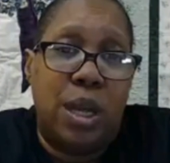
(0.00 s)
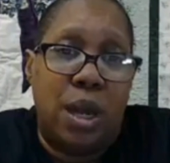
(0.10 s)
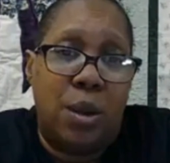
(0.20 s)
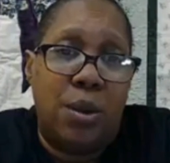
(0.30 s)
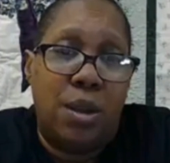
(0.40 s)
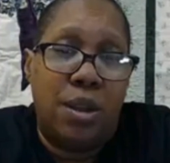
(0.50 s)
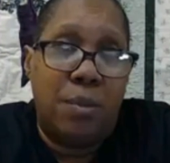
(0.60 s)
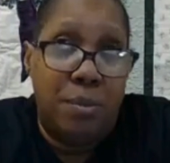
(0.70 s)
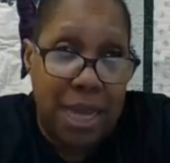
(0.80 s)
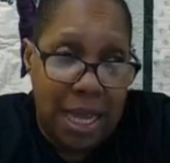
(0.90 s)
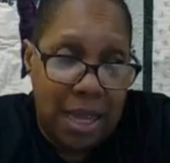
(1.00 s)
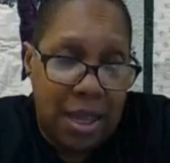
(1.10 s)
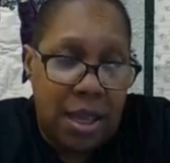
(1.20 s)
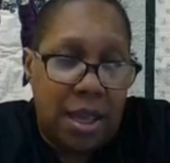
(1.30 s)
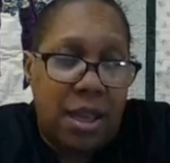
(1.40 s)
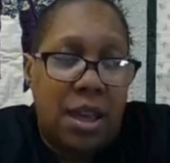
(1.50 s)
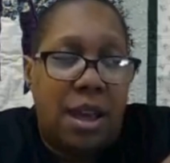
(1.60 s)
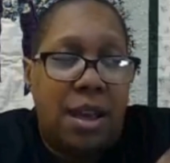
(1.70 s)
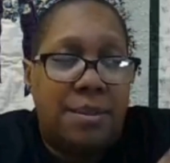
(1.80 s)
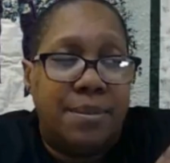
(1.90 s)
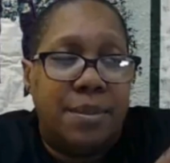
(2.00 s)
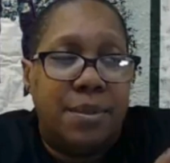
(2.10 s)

Go. Me. Um,